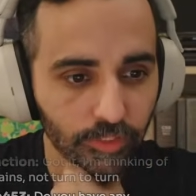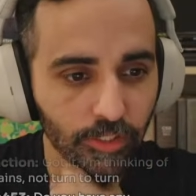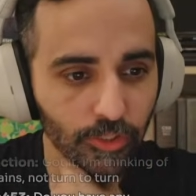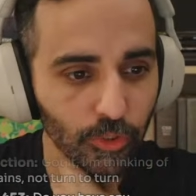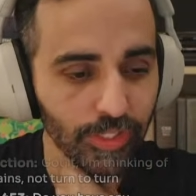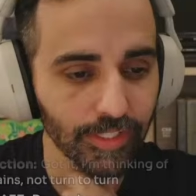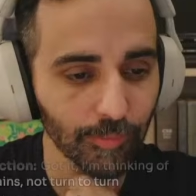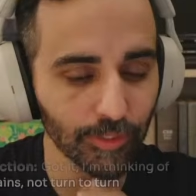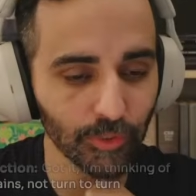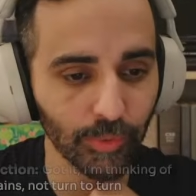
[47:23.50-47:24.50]
2d10
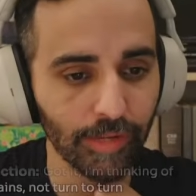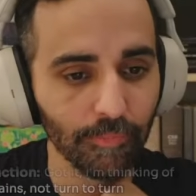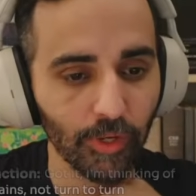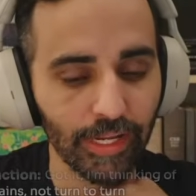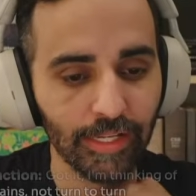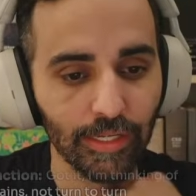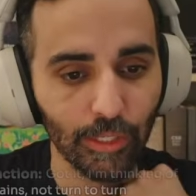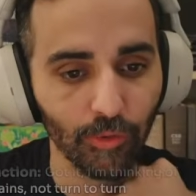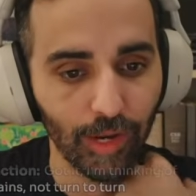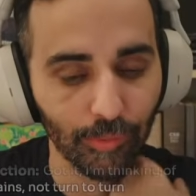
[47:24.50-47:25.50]
plus 20 on hit
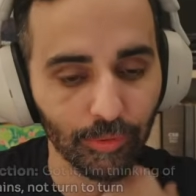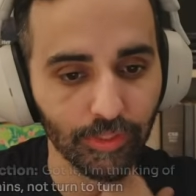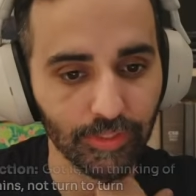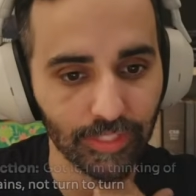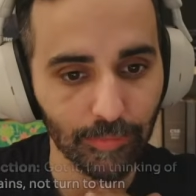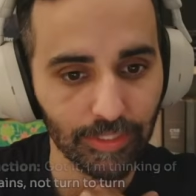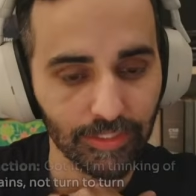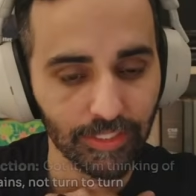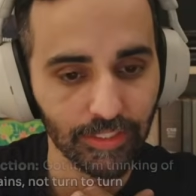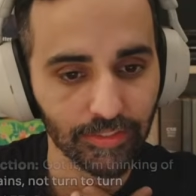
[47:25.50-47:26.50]
grappled, escape
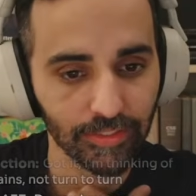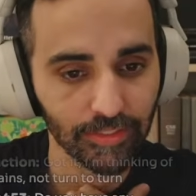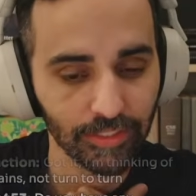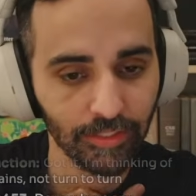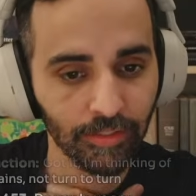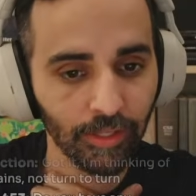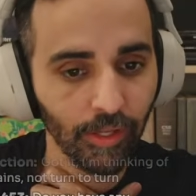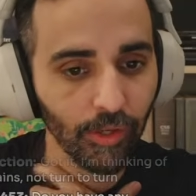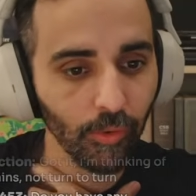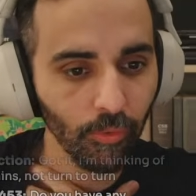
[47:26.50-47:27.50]
DC 16,
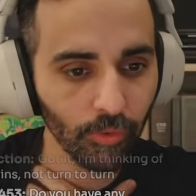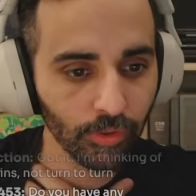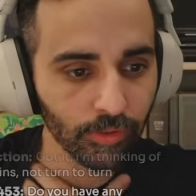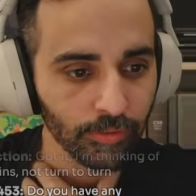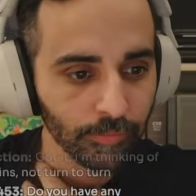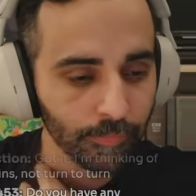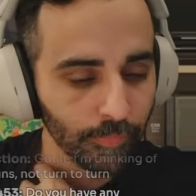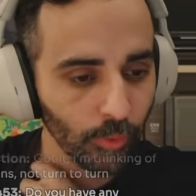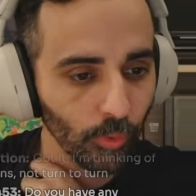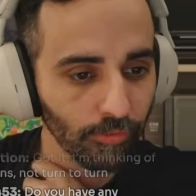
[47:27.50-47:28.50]
or
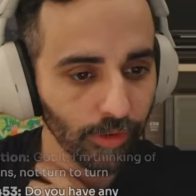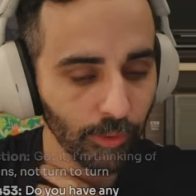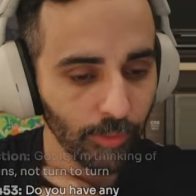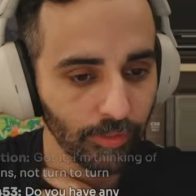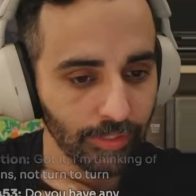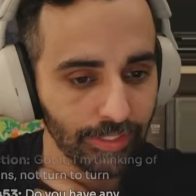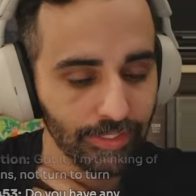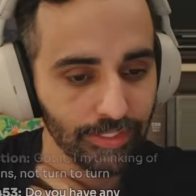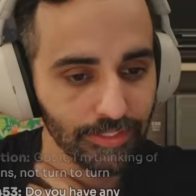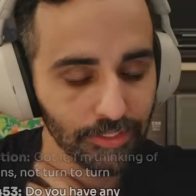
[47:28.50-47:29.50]
horrifying whale
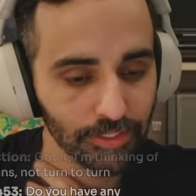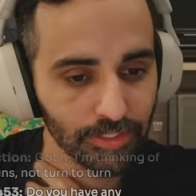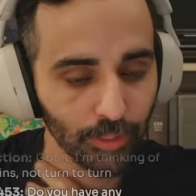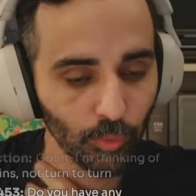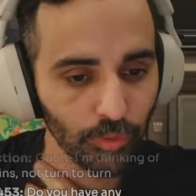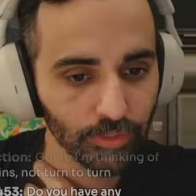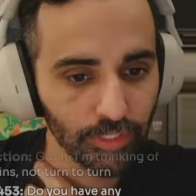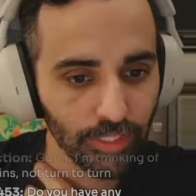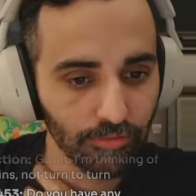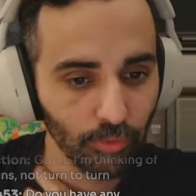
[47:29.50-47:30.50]
DC 16 will
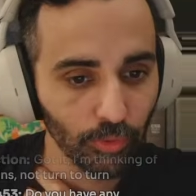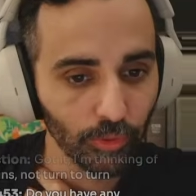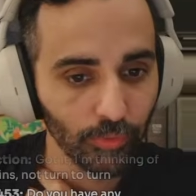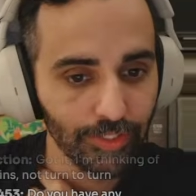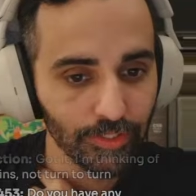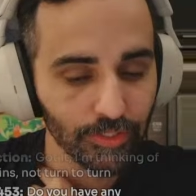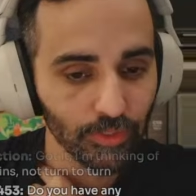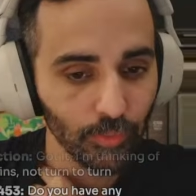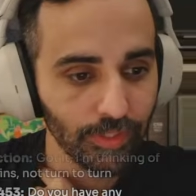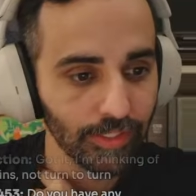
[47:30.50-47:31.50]
save, or creatures
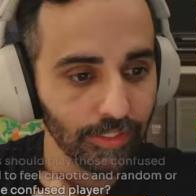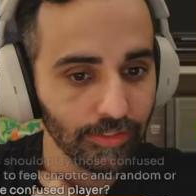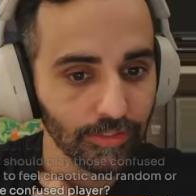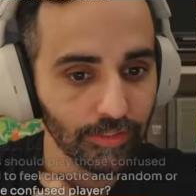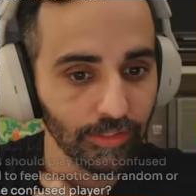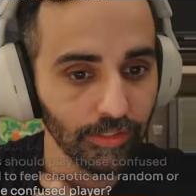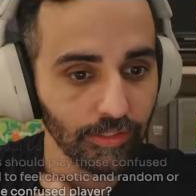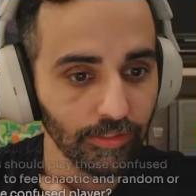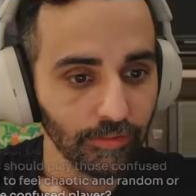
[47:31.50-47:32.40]
within. So